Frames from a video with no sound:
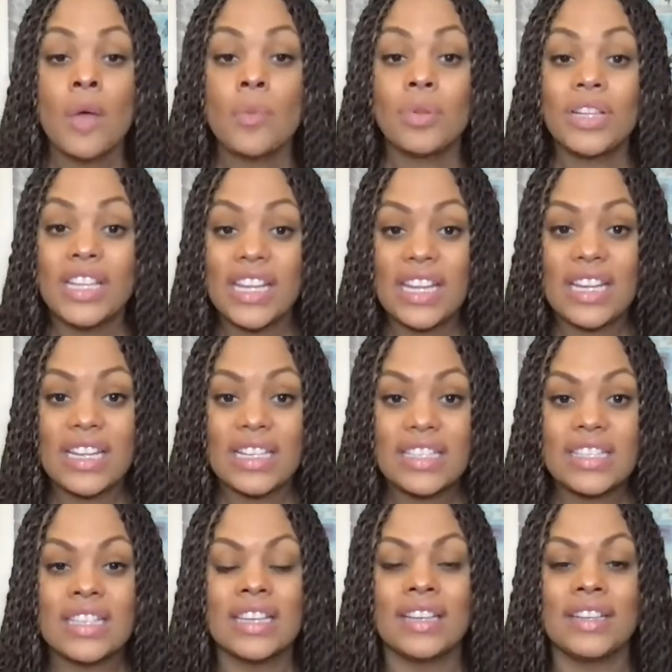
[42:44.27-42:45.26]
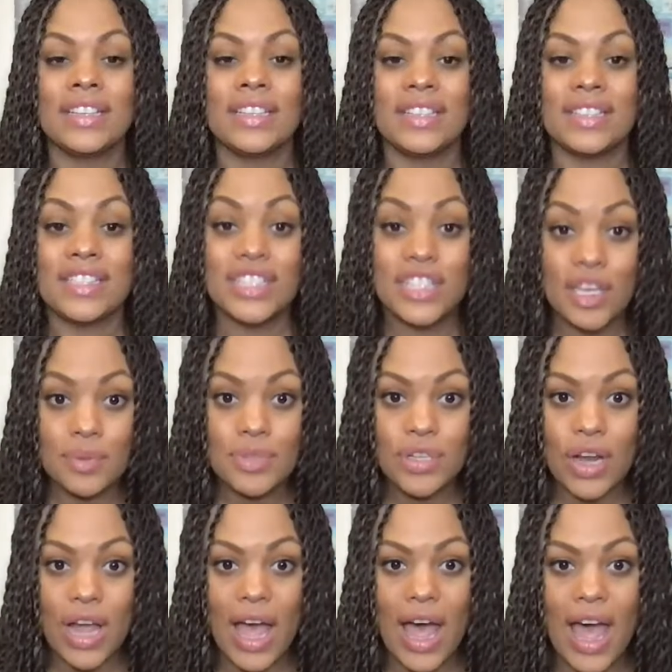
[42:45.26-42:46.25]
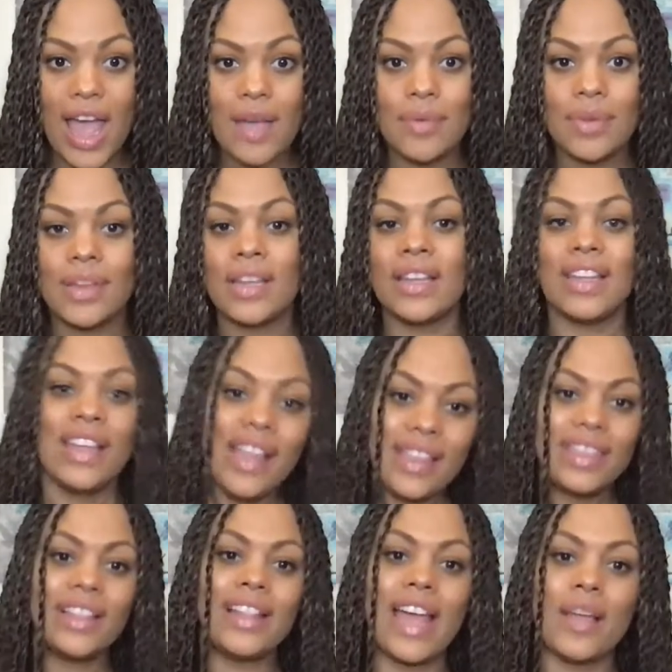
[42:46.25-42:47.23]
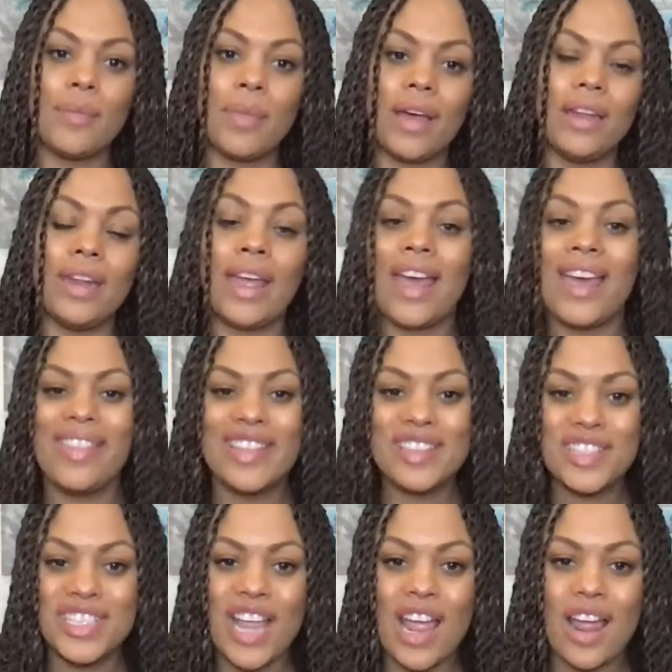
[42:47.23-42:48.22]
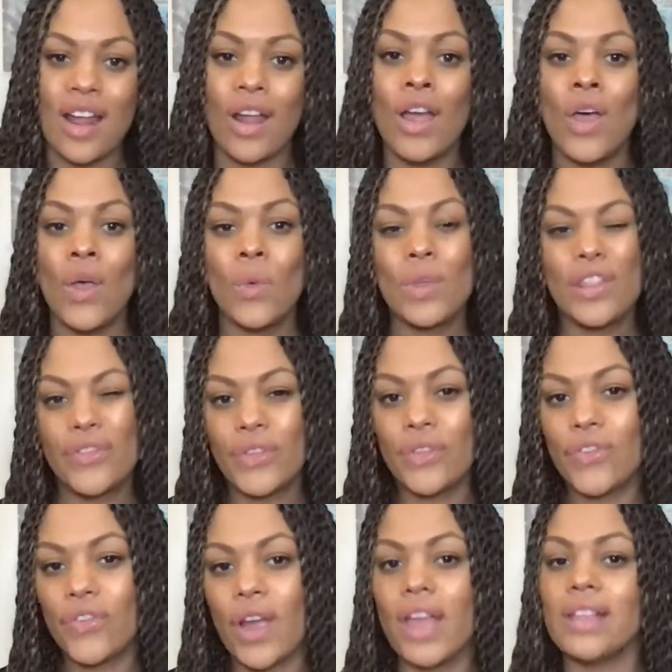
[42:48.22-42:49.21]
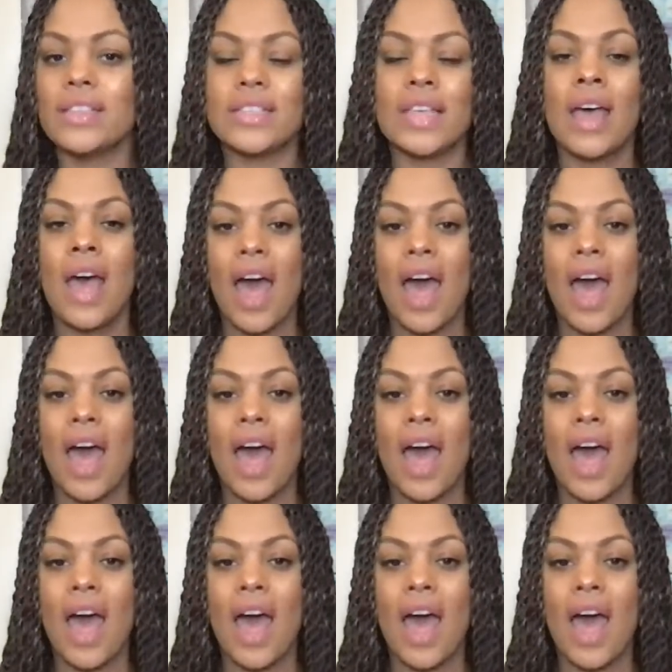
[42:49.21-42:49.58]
Please subscribe, hit the like button, and then share with a few friends.